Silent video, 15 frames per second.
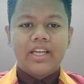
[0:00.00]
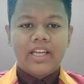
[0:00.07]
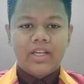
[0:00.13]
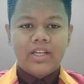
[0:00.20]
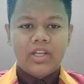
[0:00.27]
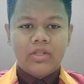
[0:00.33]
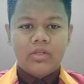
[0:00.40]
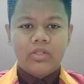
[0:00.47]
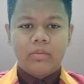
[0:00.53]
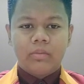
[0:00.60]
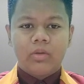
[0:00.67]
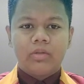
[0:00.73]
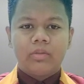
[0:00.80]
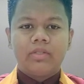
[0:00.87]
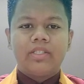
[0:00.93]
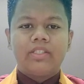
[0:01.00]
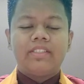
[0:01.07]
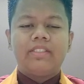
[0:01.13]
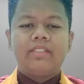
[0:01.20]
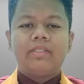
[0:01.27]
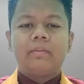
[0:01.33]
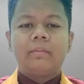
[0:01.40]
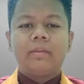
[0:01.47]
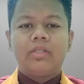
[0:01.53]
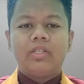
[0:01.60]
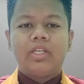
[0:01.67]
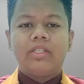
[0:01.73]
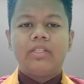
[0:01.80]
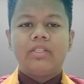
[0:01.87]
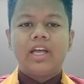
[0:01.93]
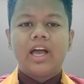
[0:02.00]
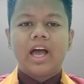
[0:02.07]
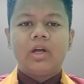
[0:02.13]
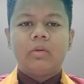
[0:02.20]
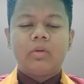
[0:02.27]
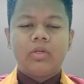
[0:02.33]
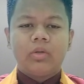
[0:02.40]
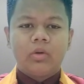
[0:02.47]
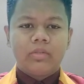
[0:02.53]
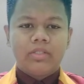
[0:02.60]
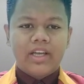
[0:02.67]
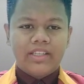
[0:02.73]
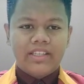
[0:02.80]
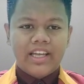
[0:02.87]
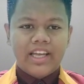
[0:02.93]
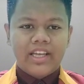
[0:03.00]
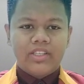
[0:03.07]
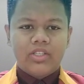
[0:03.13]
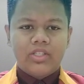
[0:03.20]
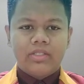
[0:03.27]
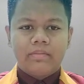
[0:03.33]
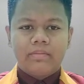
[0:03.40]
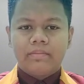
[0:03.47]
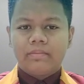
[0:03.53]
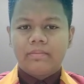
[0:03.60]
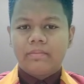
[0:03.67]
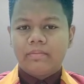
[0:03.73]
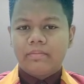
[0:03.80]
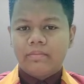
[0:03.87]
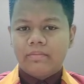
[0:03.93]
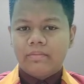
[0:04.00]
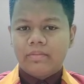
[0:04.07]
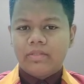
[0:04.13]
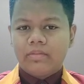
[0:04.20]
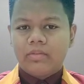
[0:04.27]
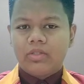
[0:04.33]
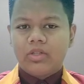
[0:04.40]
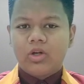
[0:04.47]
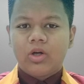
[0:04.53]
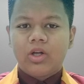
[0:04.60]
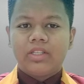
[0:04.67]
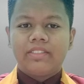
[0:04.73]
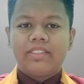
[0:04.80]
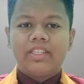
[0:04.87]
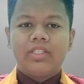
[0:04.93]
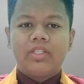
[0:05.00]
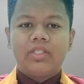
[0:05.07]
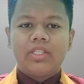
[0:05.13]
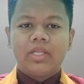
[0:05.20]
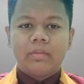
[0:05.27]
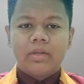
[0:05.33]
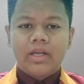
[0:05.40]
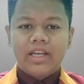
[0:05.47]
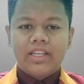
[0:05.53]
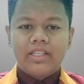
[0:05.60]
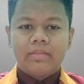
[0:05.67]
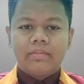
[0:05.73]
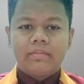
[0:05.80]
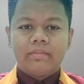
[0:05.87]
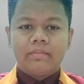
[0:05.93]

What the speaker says: Includes processes, budgets, and resource allocation. 4. Contingency planning.